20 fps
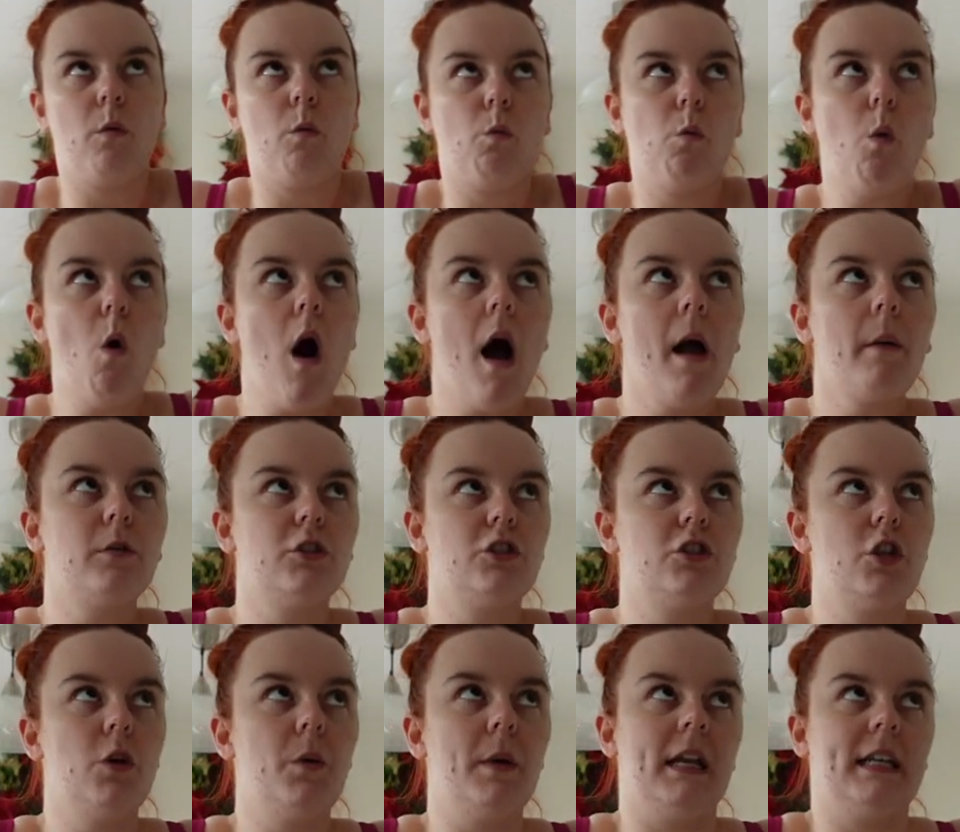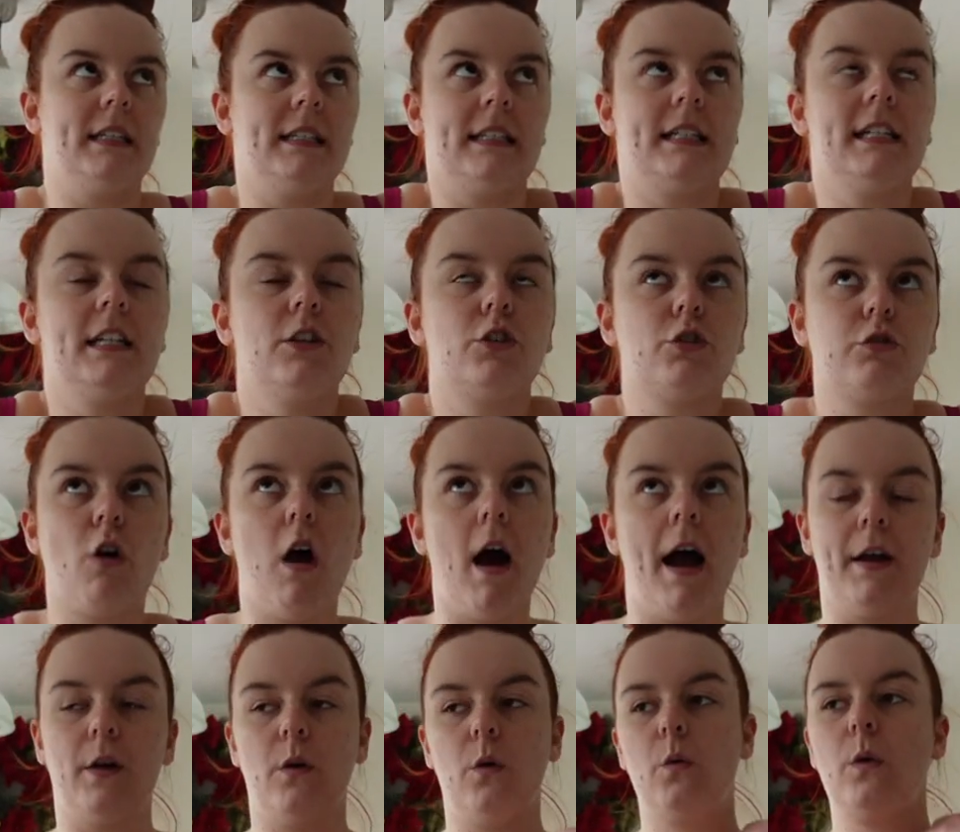what I was doing is I did a
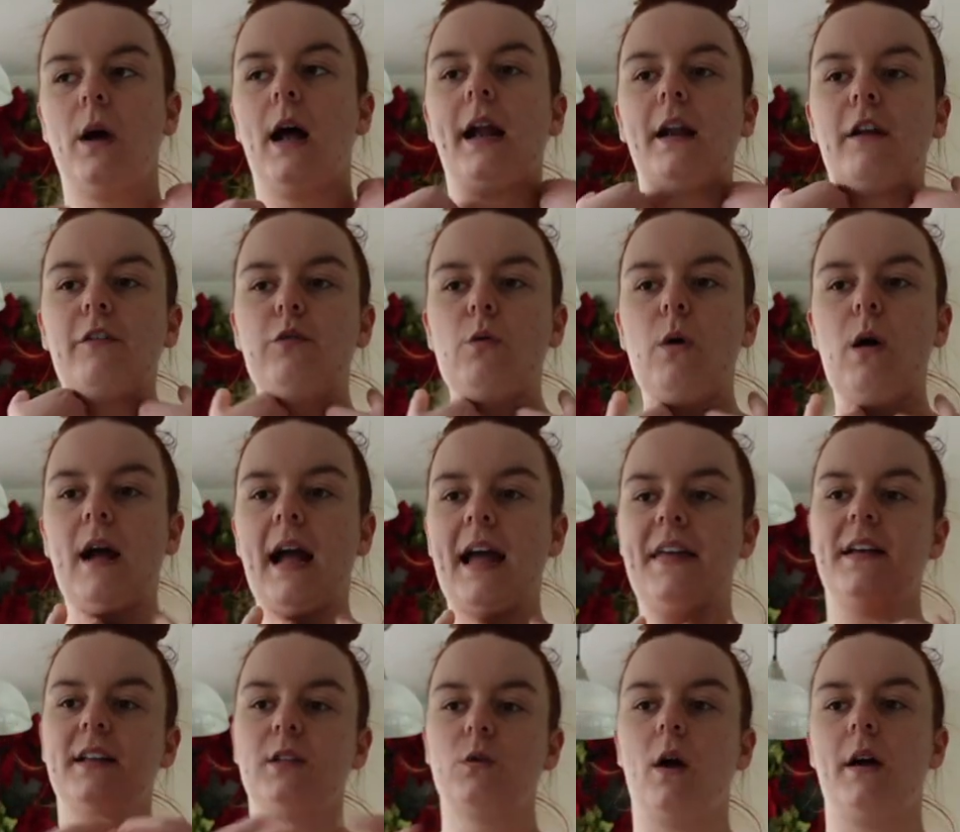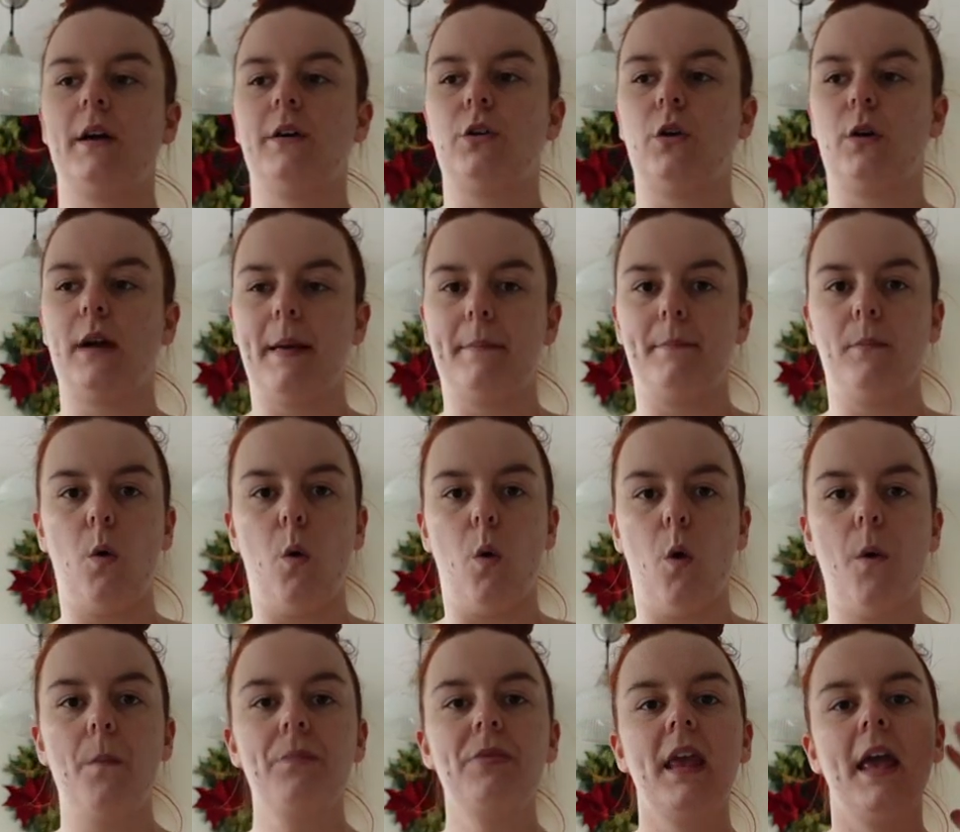trial and I thought, okay, that's quite good, I'll get
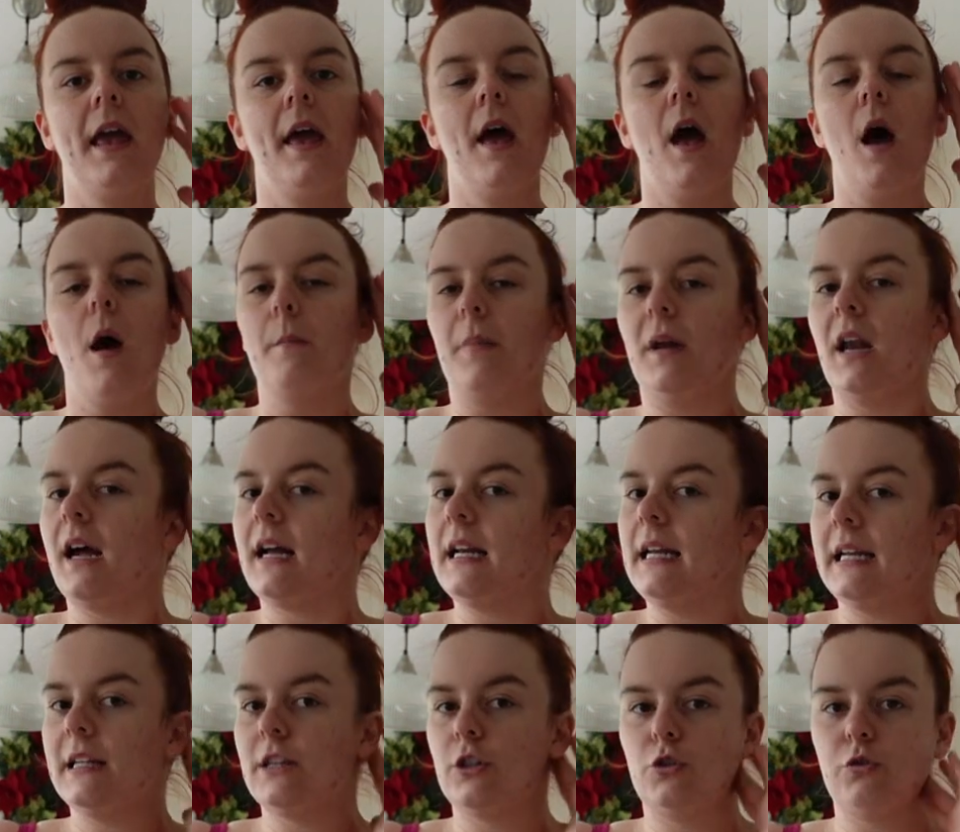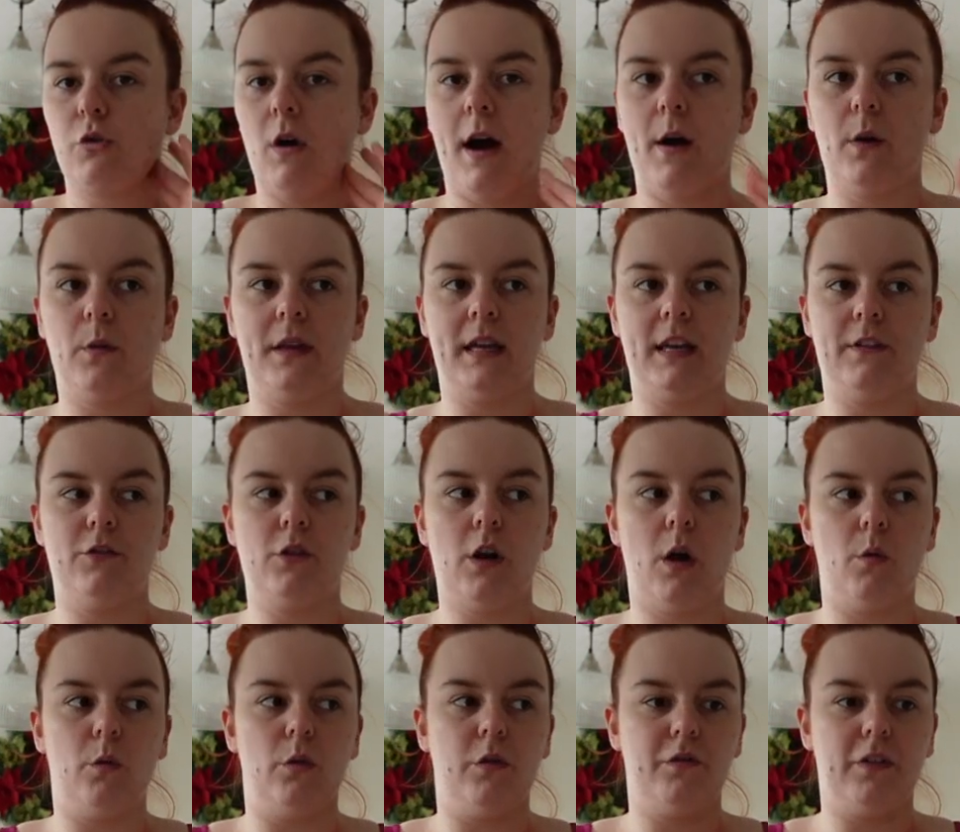more. But luckily in the trial, they give you
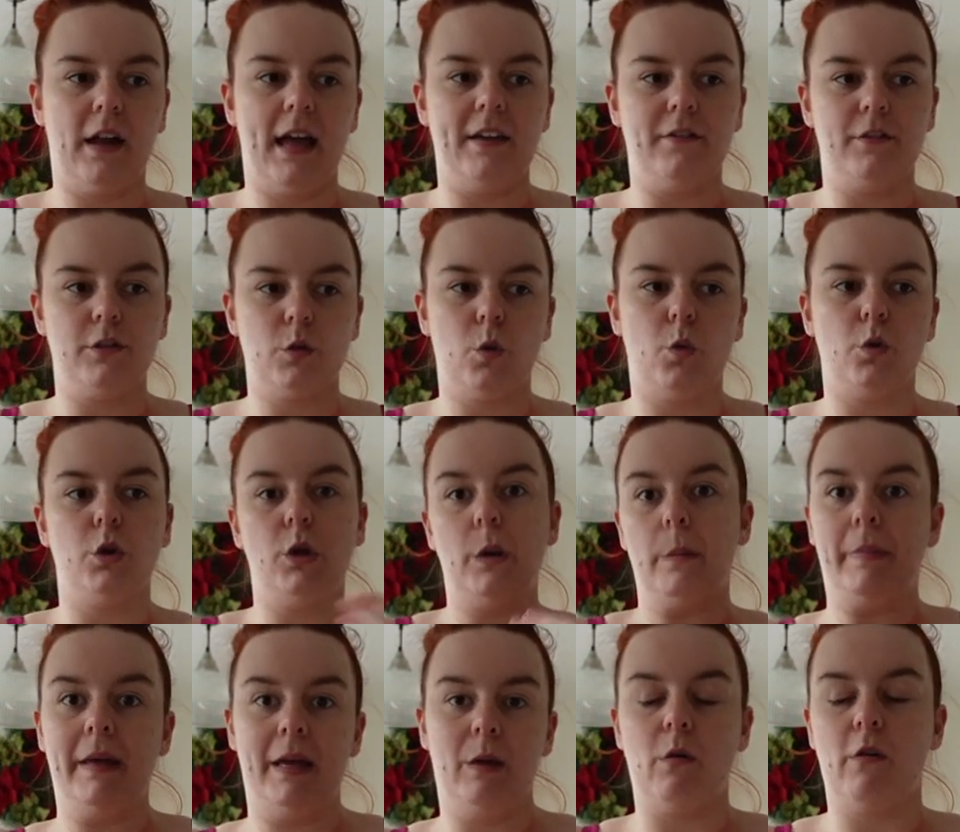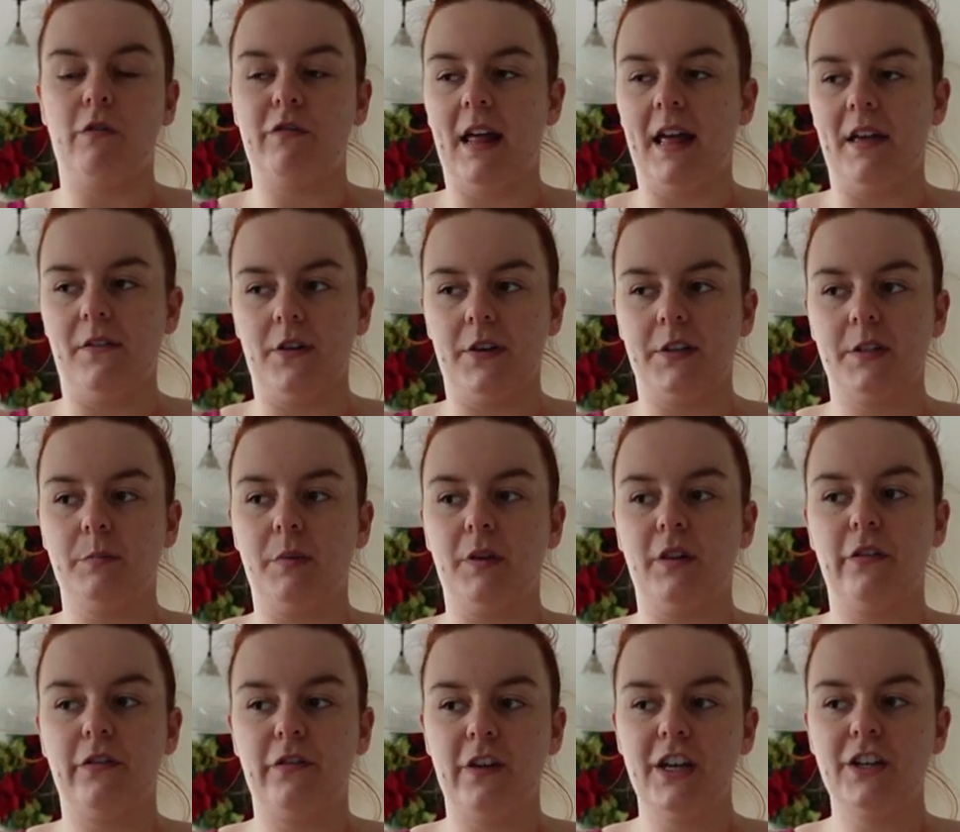like all the flavours or you can pick what flavours, but
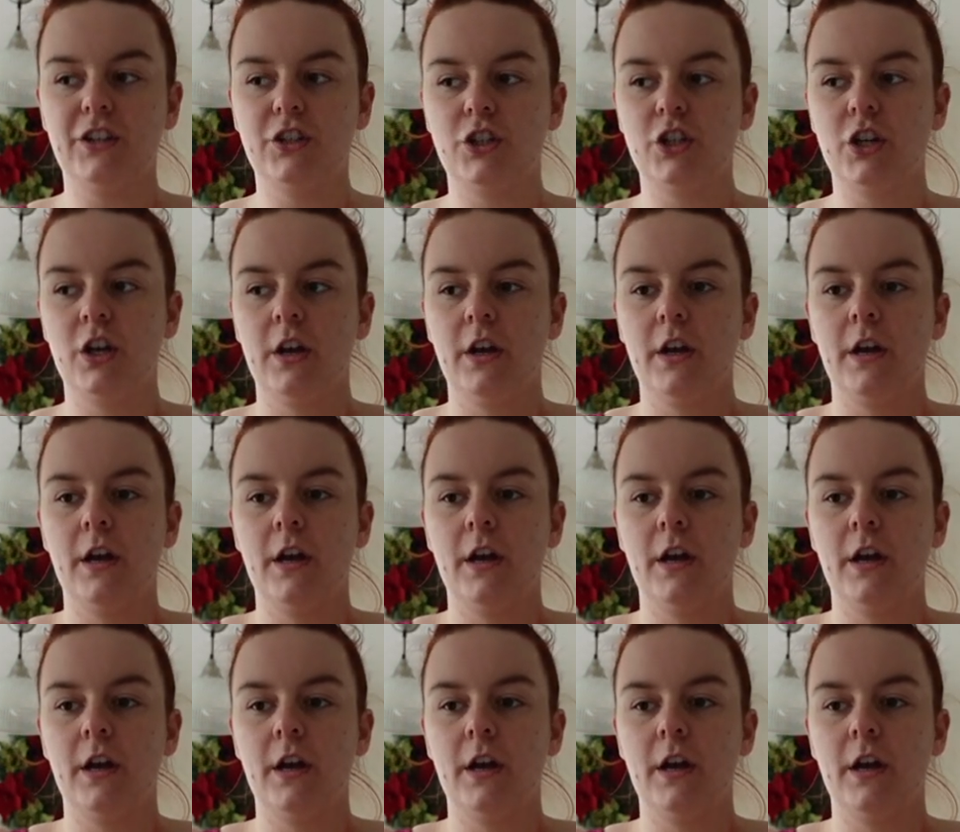the fish,